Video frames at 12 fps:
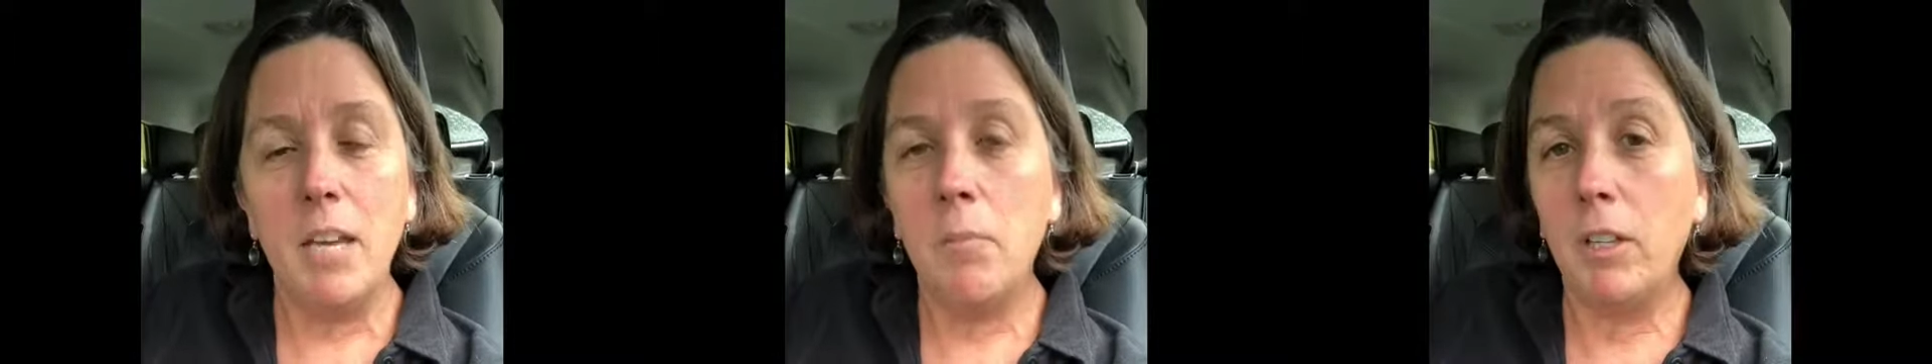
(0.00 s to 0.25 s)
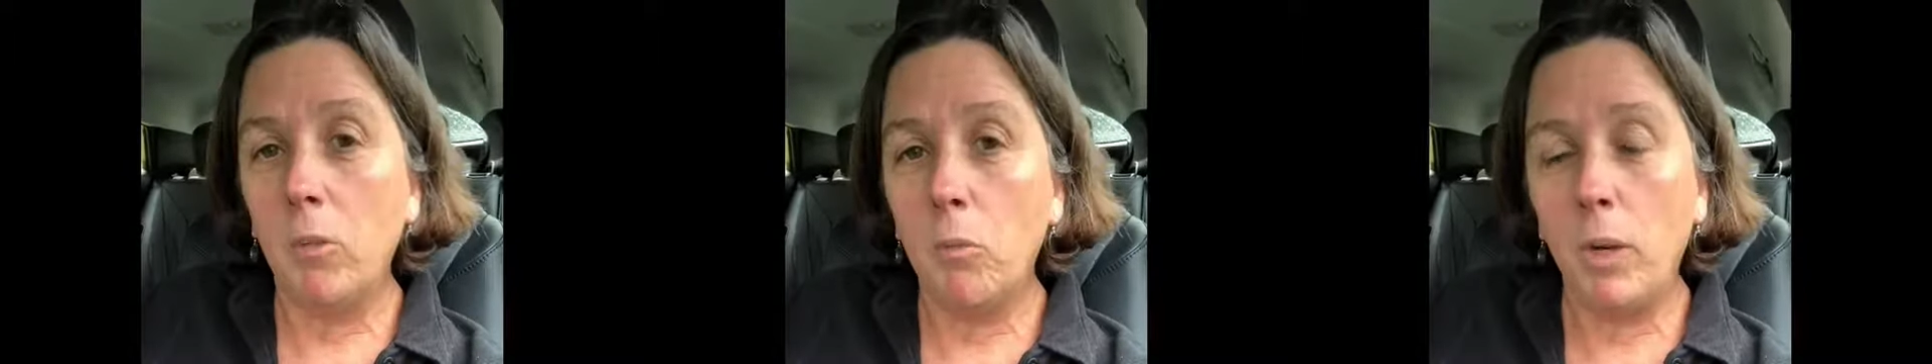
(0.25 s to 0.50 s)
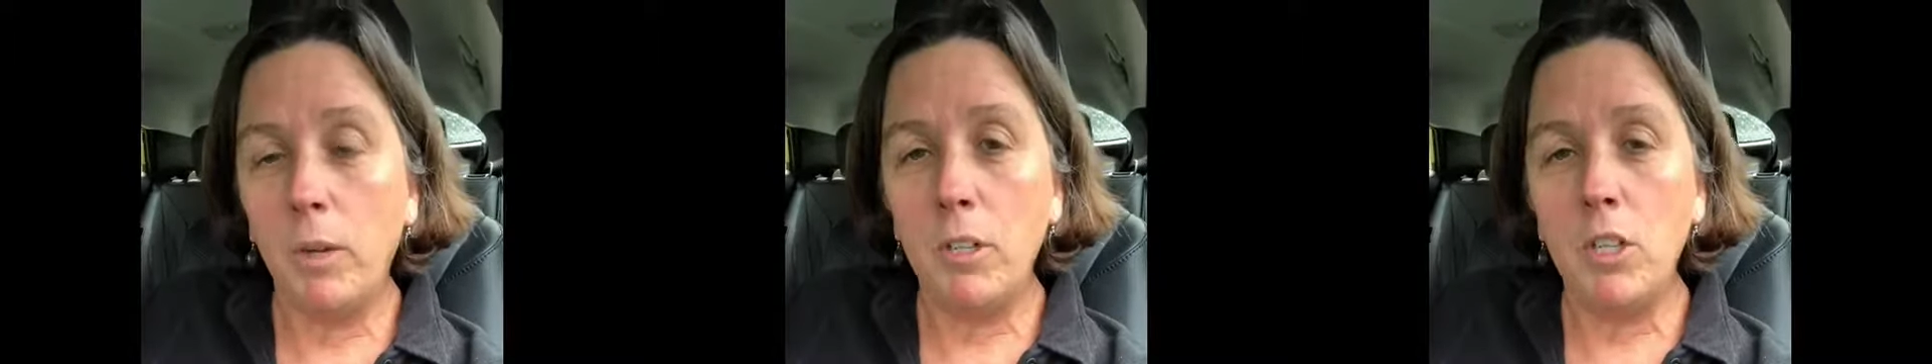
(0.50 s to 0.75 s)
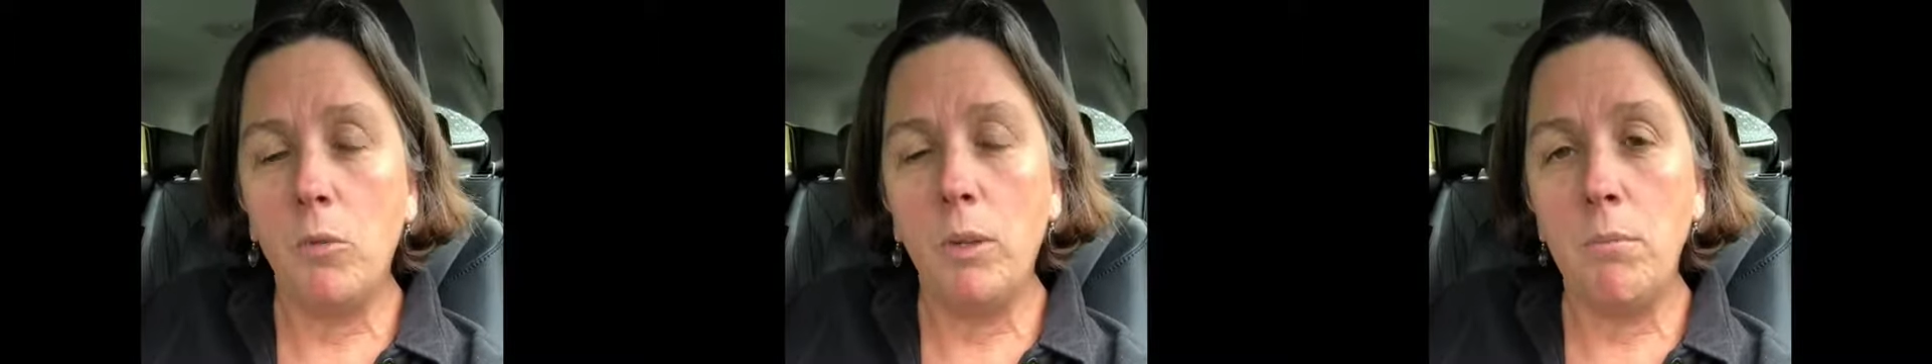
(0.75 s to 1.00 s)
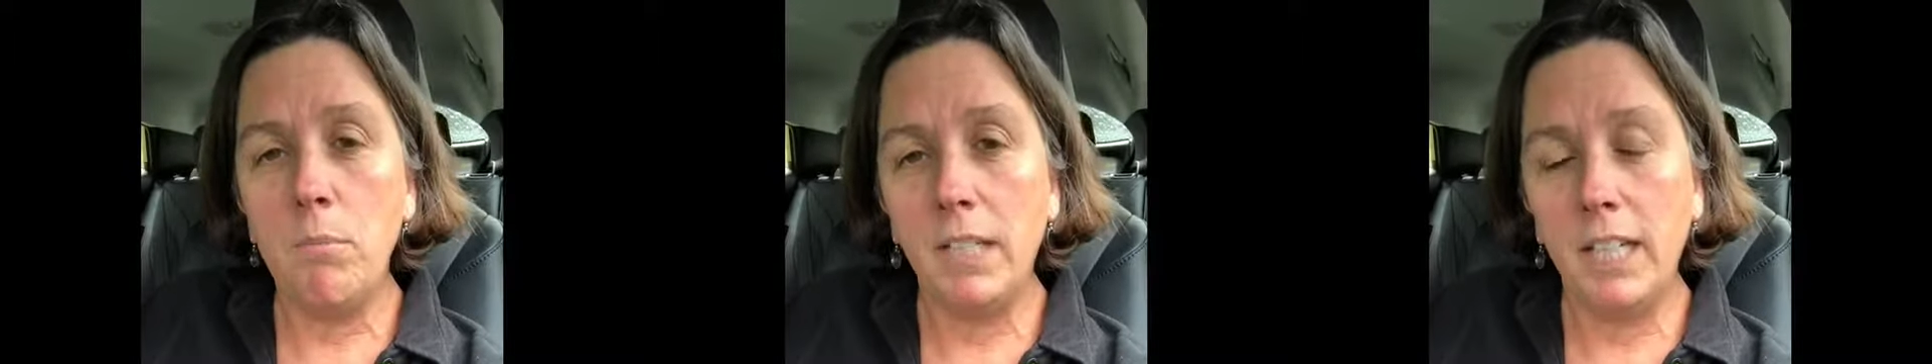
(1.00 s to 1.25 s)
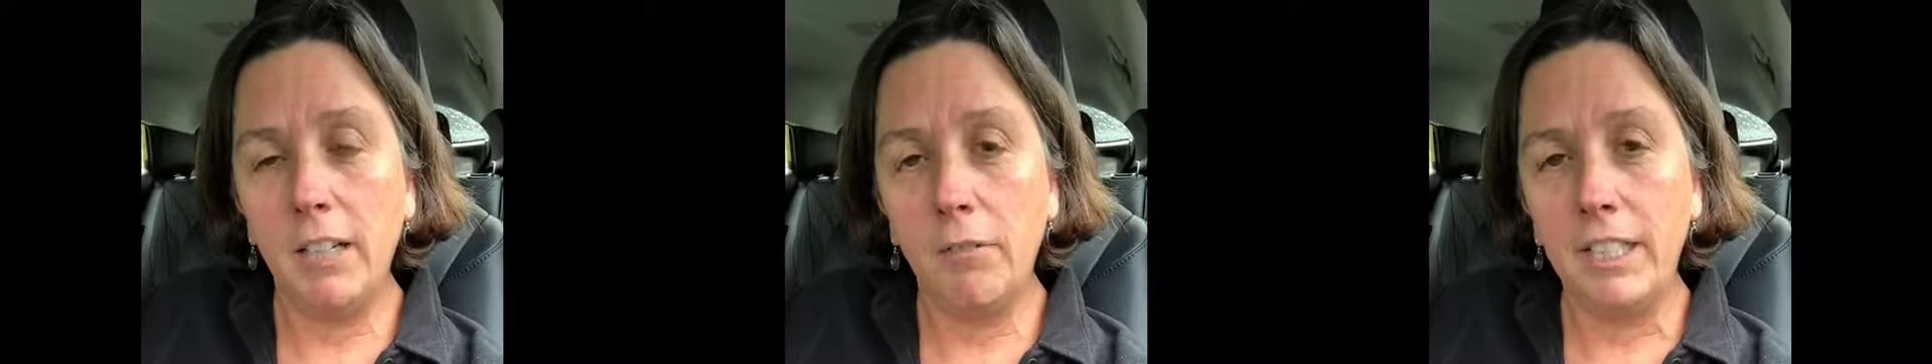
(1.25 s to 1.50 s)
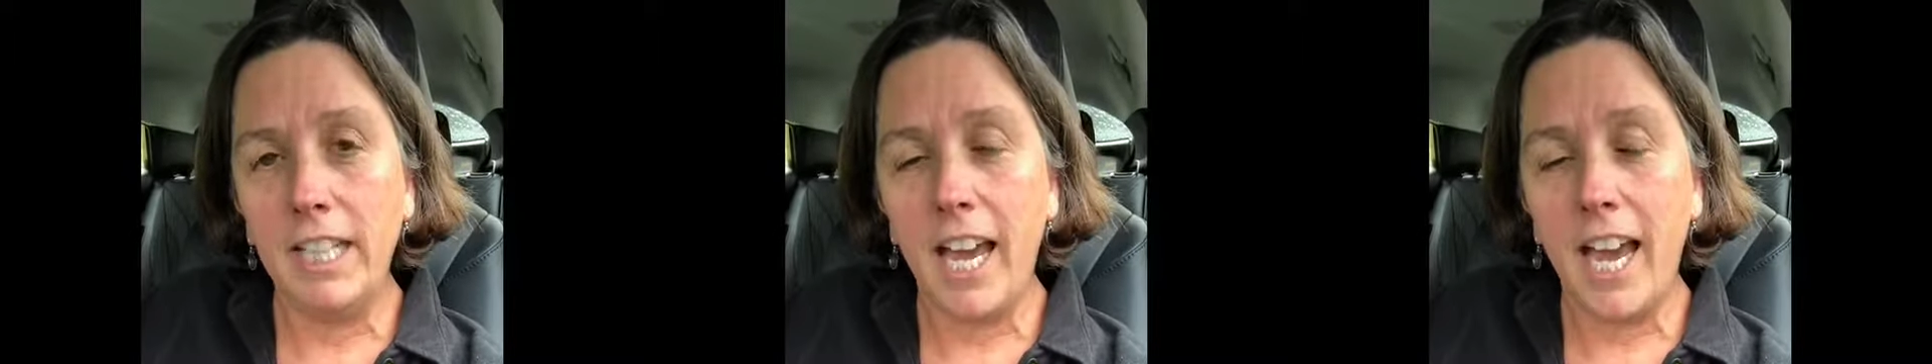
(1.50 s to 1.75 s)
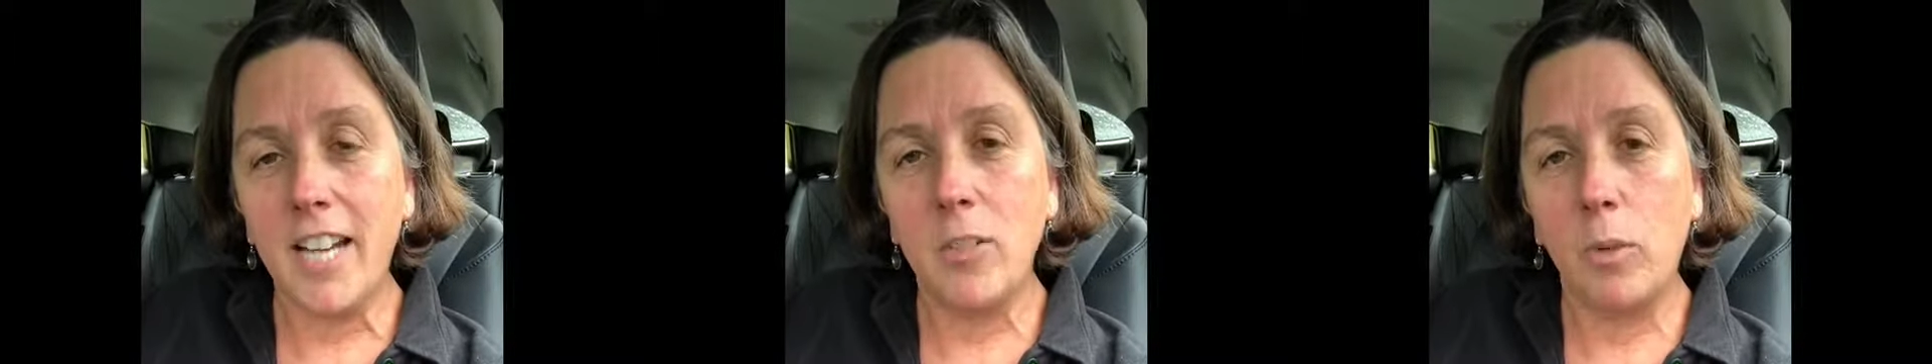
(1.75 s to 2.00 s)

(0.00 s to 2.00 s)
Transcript: But then when we, we immediately react,